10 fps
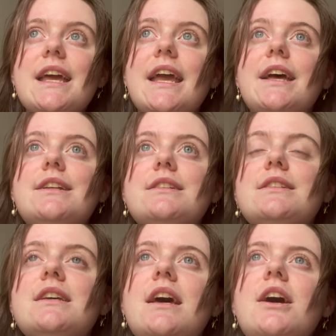
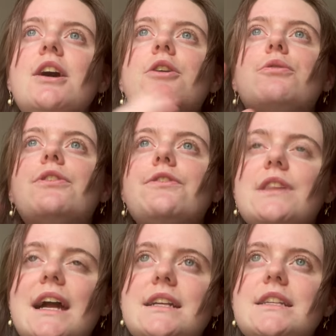and
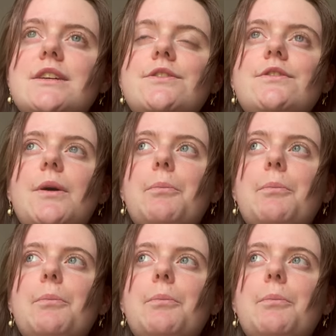reflective,